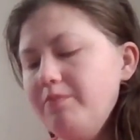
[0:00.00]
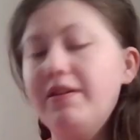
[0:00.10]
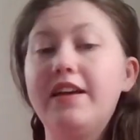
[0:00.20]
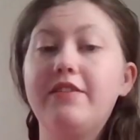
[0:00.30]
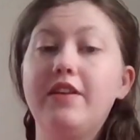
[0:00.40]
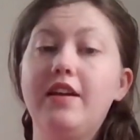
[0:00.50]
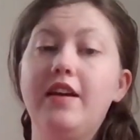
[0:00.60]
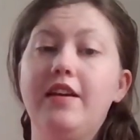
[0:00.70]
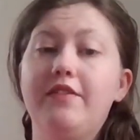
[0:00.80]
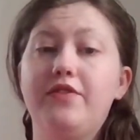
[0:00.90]
but
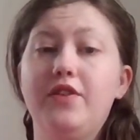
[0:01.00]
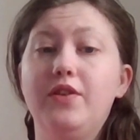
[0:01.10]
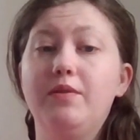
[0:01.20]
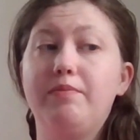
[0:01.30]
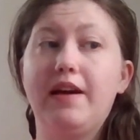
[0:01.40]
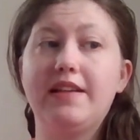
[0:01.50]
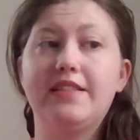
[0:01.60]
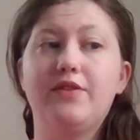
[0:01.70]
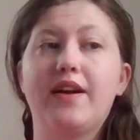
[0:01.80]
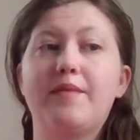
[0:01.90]
I
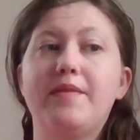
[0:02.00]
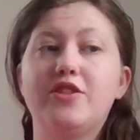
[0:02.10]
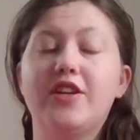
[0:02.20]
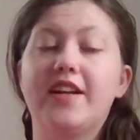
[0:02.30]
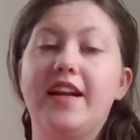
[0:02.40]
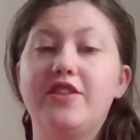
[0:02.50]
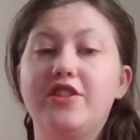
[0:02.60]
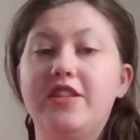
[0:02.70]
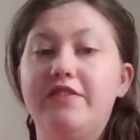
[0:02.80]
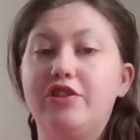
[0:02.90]
still recommend checking out the
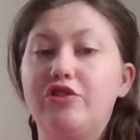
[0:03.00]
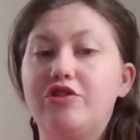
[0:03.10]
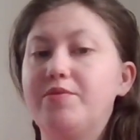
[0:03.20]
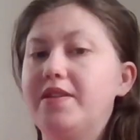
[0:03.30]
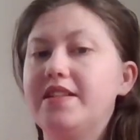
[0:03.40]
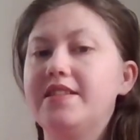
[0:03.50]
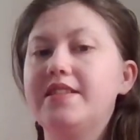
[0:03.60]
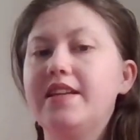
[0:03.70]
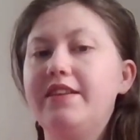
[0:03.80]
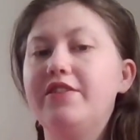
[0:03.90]
TV show just
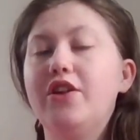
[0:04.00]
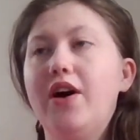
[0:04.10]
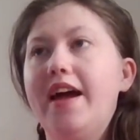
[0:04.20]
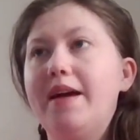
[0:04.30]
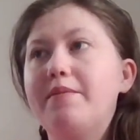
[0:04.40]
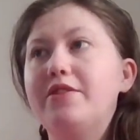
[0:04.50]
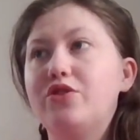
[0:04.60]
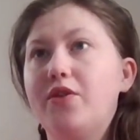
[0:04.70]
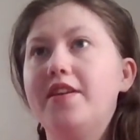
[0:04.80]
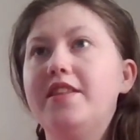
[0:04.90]
because even though I am
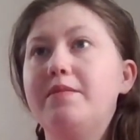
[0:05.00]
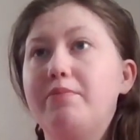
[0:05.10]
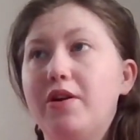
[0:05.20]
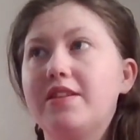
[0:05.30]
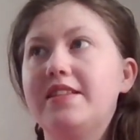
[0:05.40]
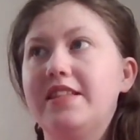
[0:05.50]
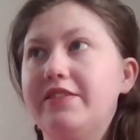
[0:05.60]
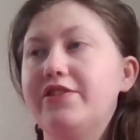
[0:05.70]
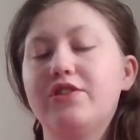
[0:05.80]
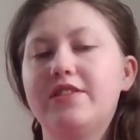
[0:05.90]
enjoying the books, the
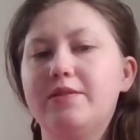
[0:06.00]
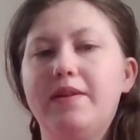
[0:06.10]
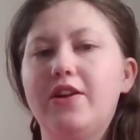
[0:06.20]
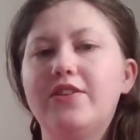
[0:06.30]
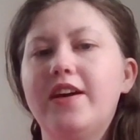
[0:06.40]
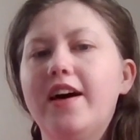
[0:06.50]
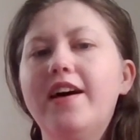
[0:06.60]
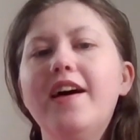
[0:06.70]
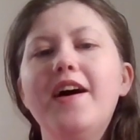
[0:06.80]
TV show is still better. Duh.